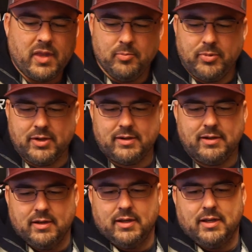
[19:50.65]

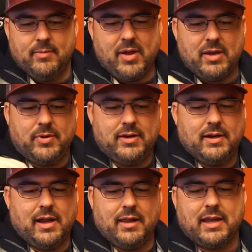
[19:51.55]
But in my
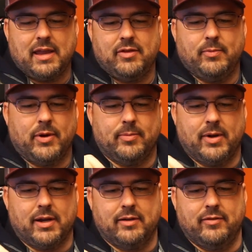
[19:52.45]
opinion, I like having the putter
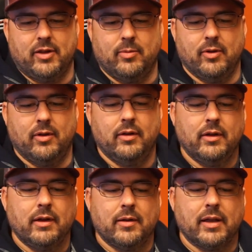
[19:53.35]
pocket available,
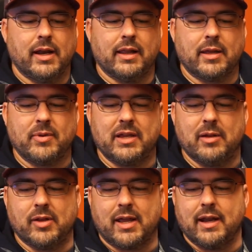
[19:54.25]
and I like being
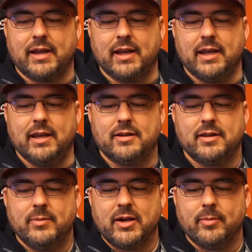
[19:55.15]
able to kind of get into
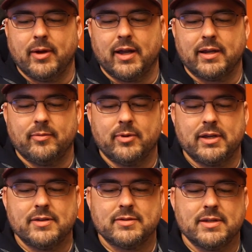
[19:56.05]
the bigger pocket pretty
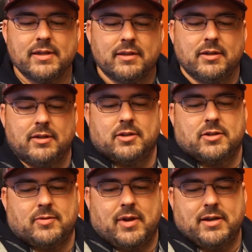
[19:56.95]
easily.
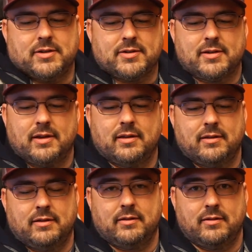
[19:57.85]
So I just
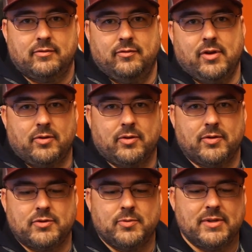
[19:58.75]
Velcro
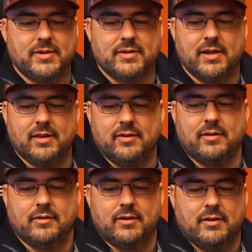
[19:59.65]
those two pieces together,
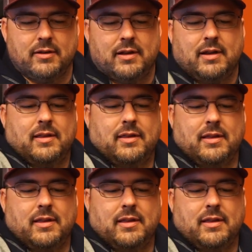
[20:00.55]
and